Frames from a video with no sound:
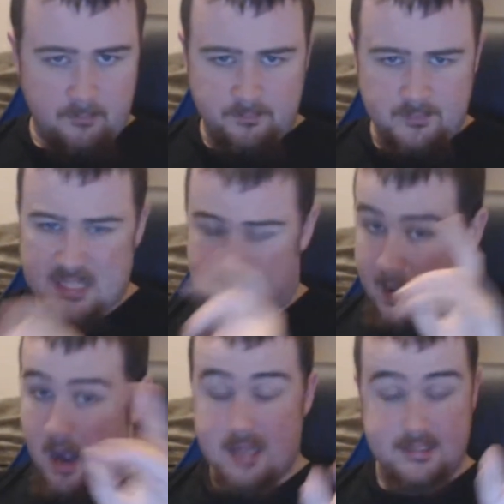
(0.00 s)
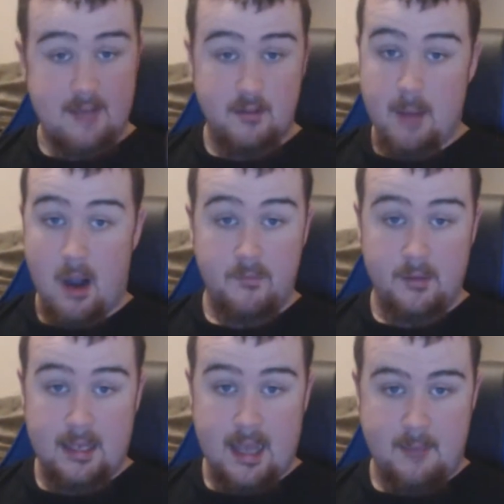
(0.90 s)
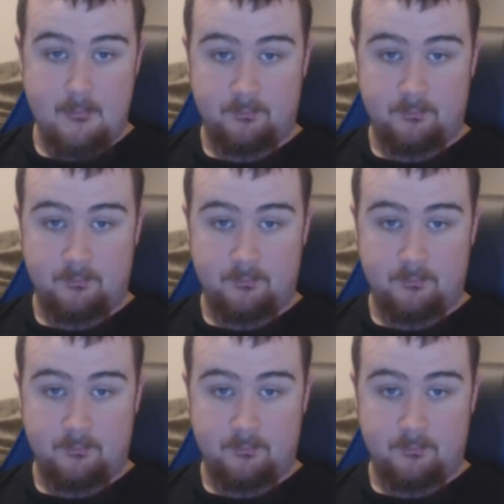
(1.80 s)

It's definitely better than the